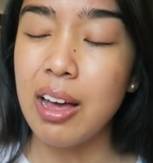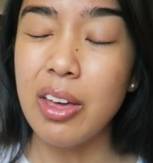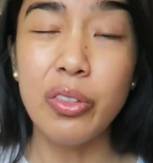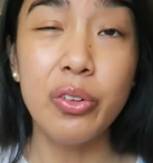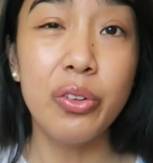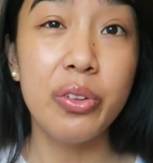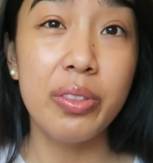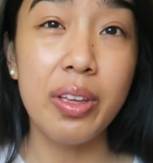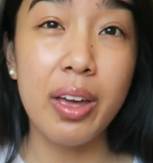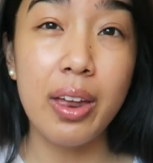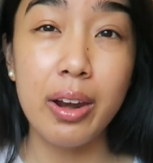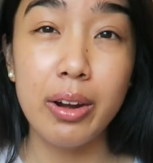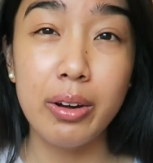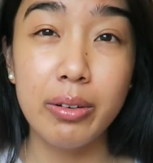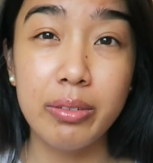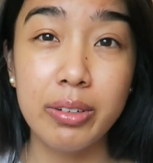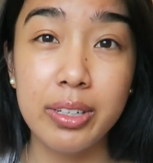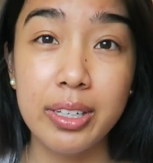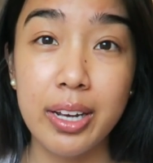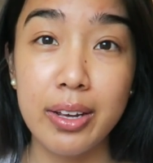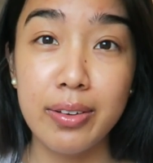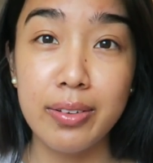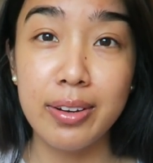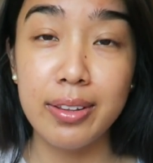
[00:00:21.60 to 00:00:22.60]
other than that, I don't
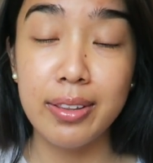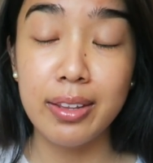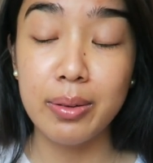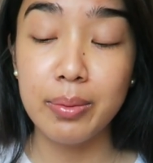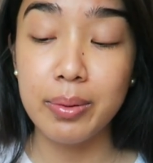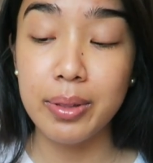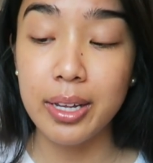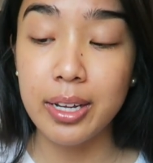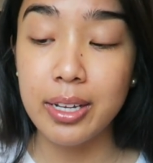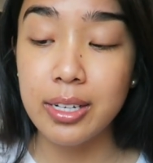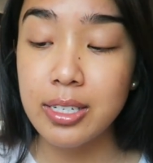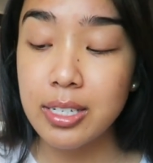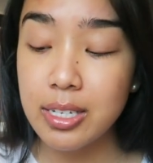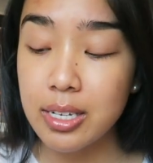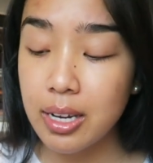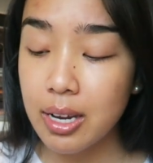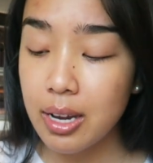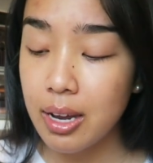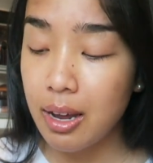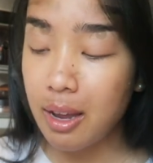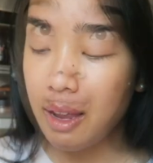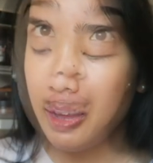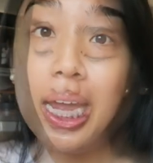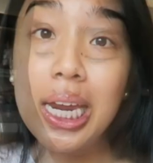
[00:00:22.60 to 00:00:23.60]
really have anything planned.
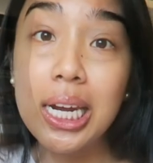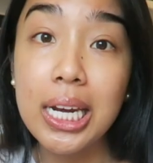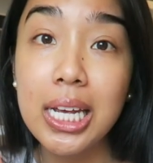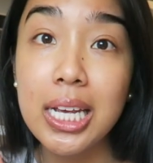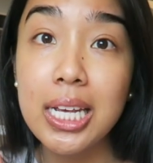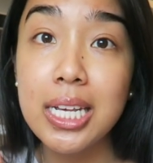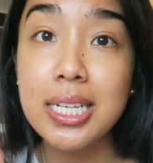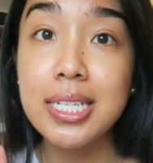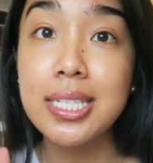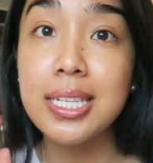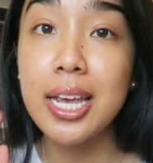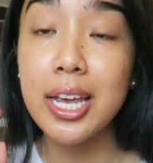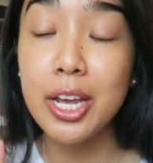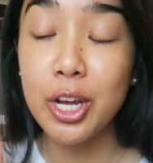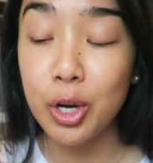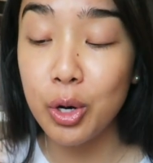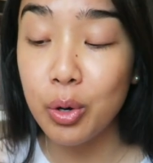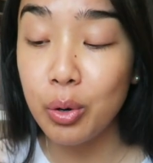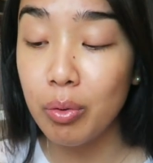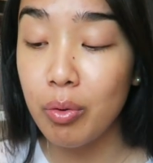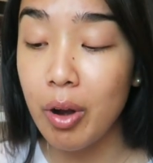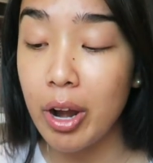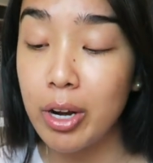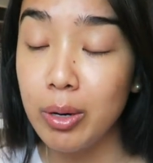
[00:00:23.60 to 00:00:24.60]
It is
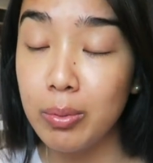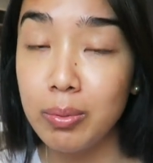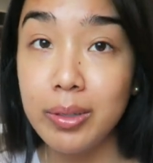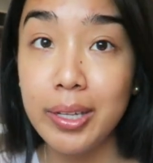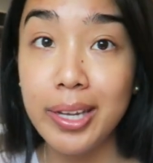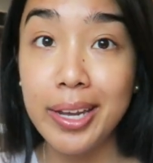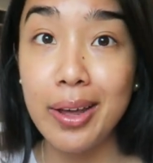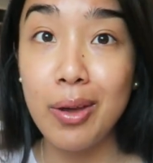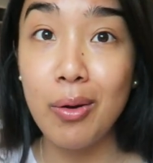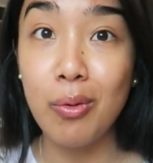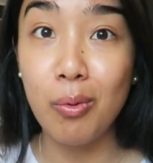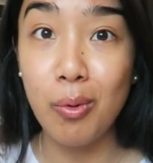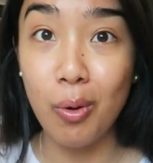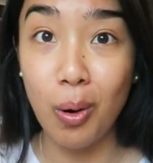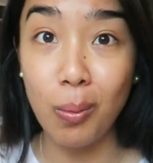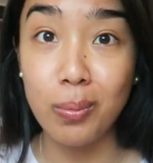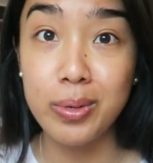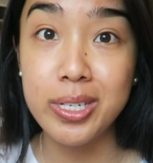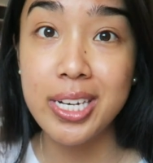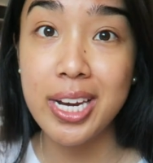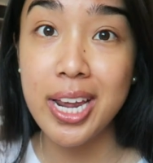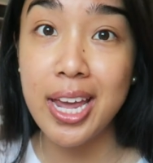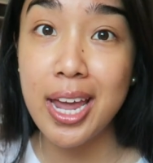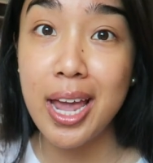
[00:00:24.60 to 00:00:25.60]
incredibly
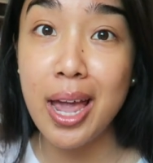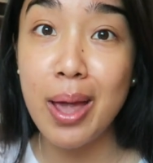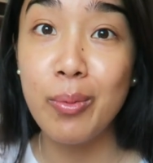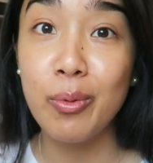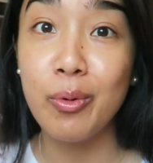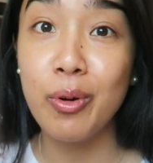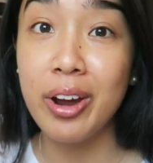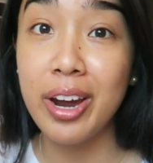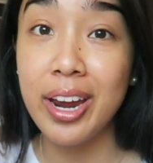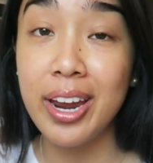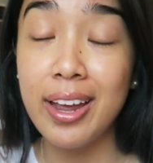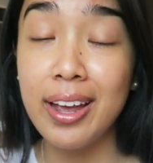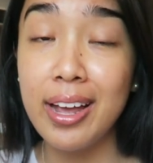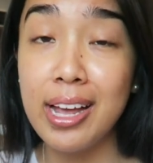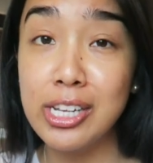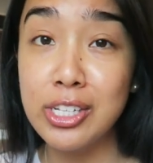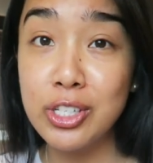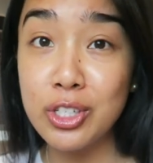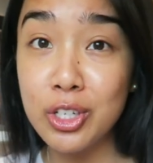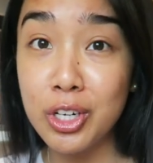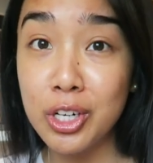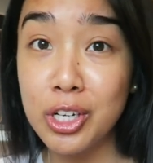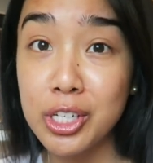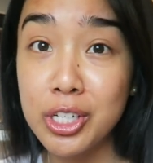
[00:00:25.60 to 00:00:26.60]
warm today. I'm wearing a
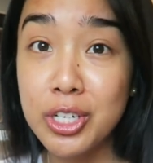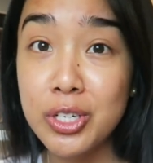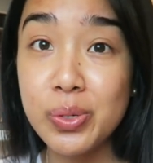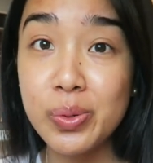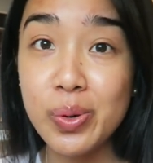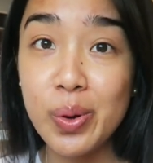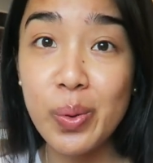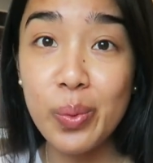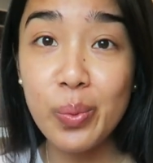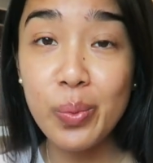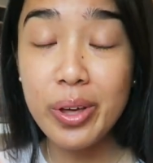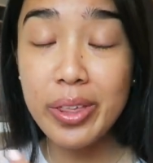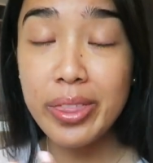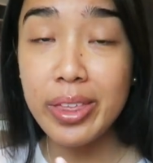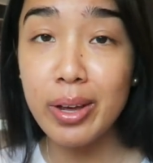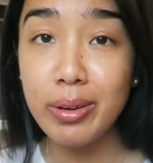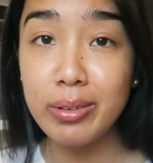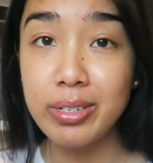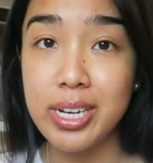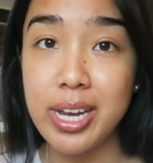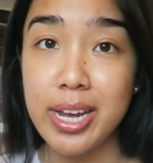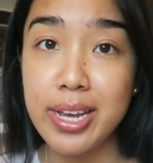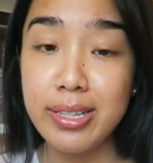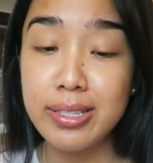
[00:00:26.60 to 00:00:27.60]
skirt
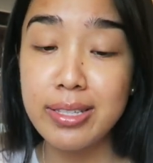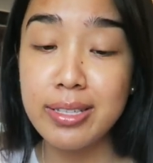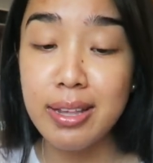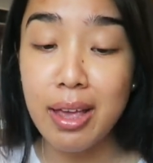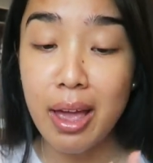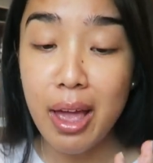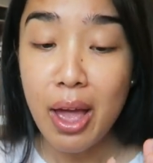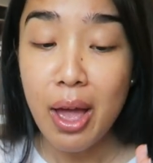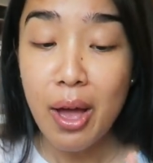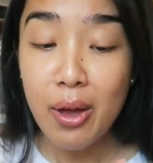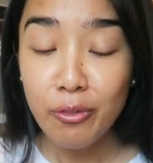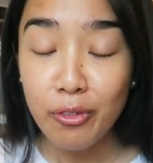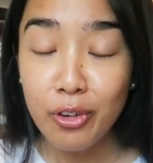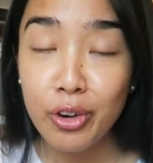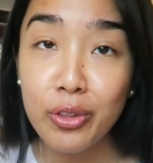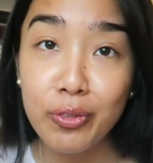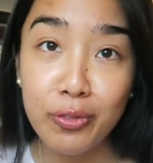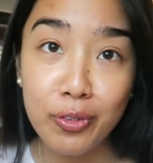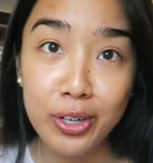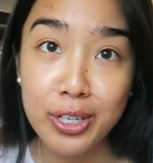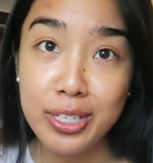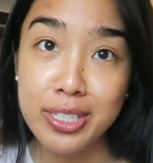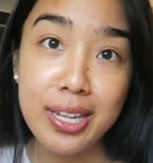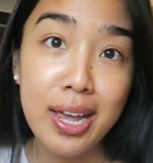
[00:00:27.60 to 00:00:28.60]
without tights for
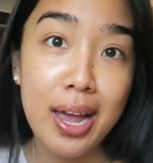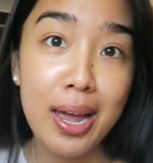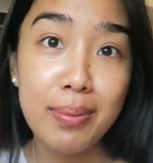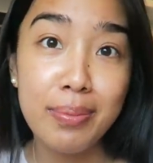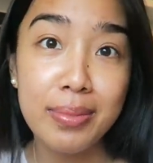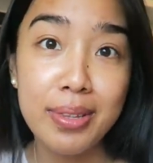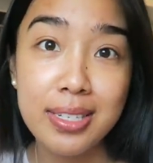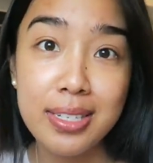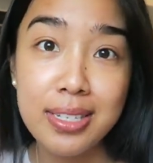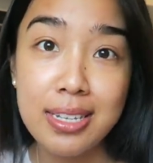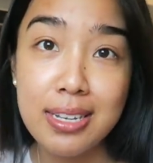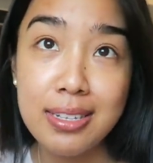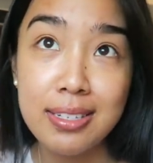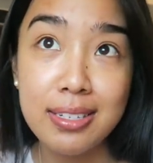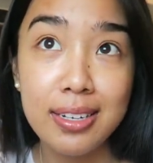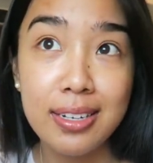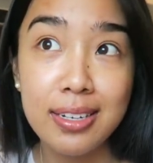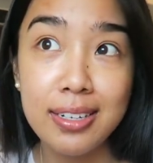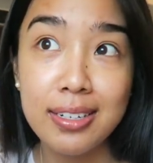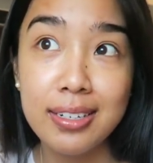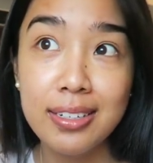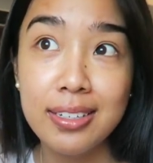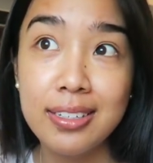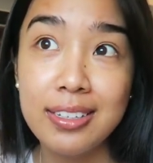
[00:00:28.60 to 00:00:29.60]
the first time this
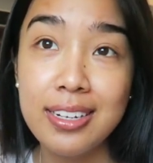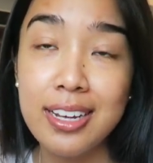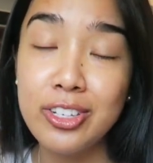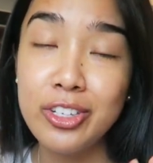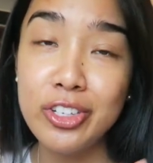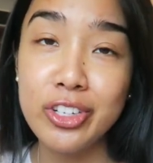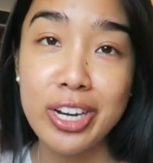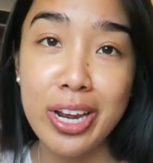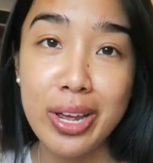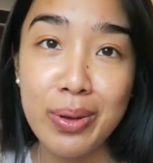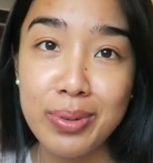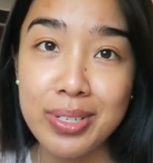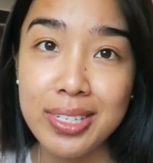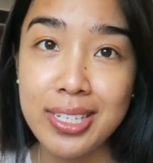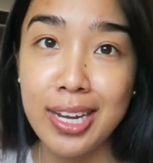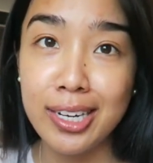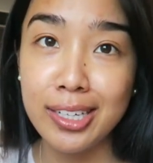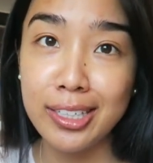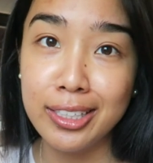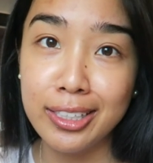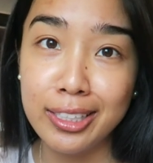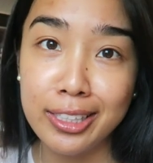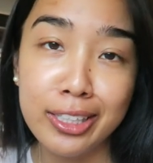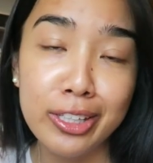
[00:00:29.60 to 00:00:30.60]
season. Yesterday was
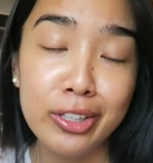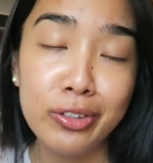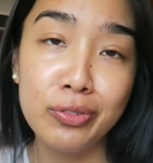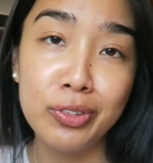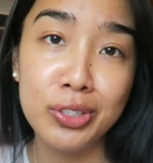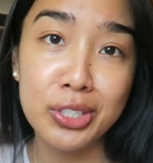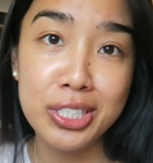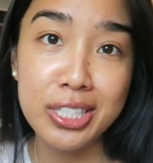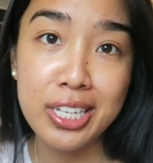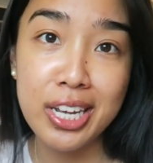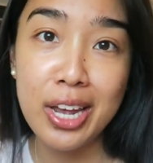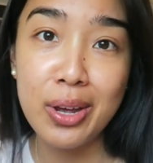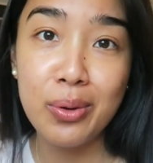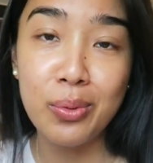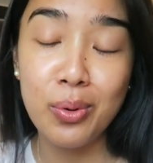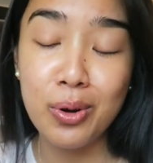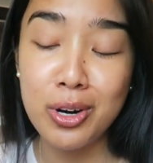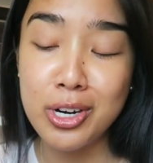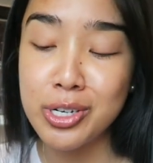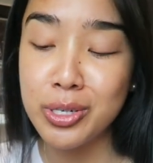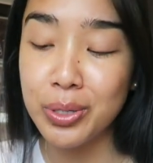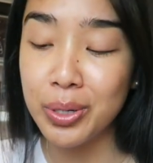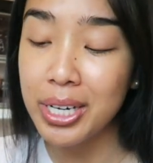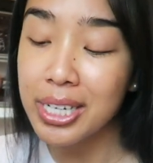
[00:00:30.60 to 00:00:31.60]
technically the first day I
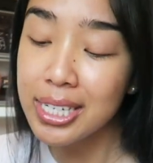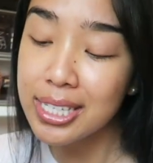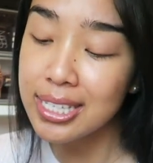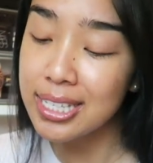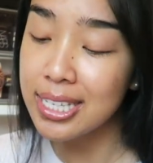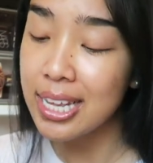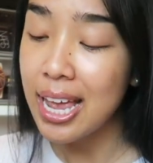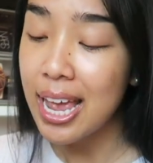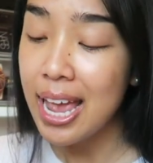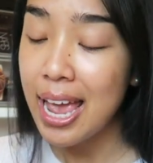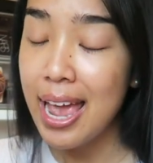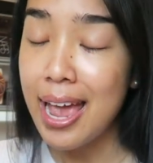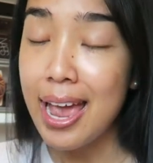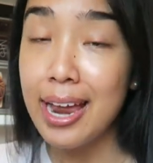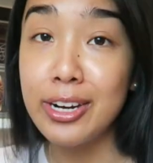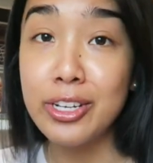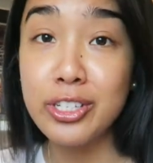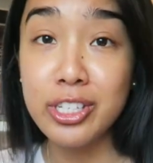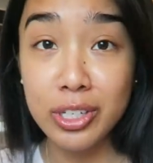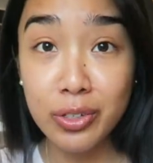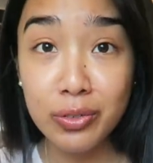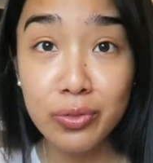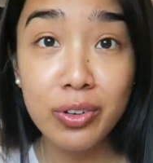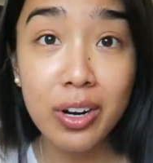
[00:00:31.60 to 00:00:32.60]
wore shorts,
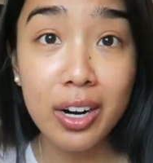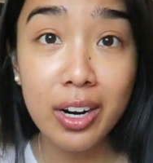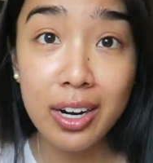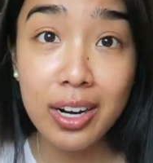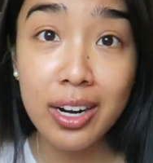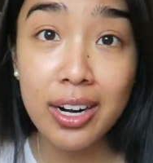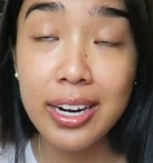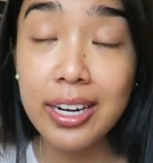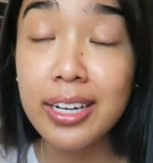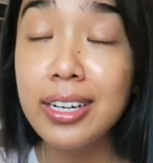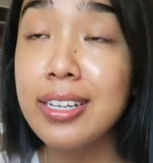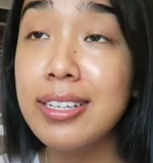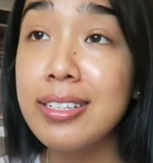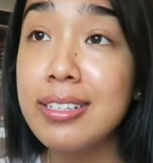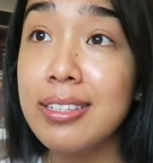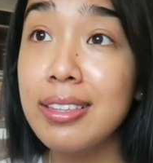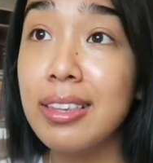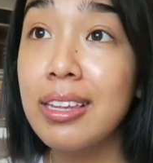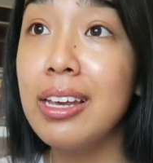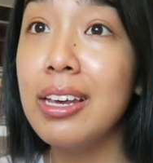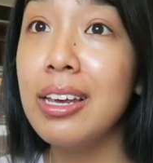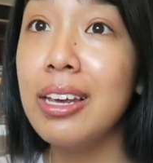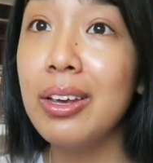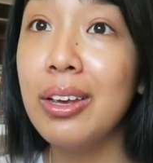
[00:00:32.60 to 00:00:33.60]
and so far it is
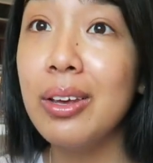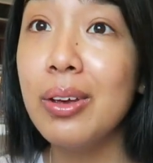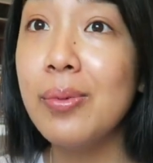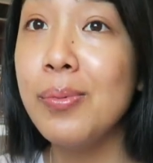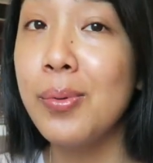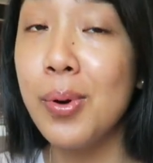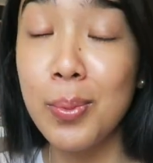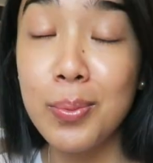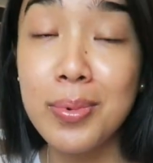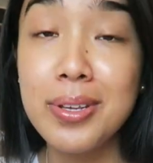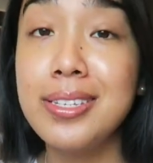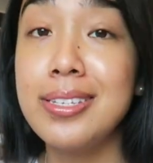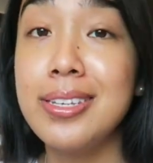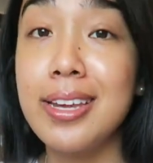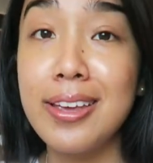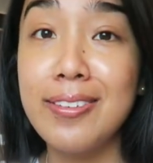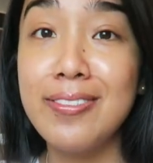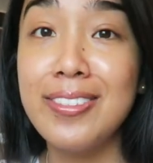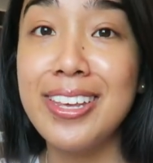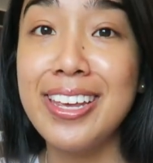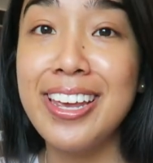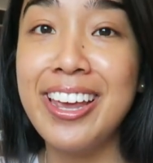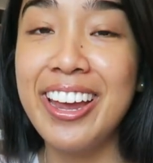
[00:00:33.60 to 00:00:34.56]
the warmest day of the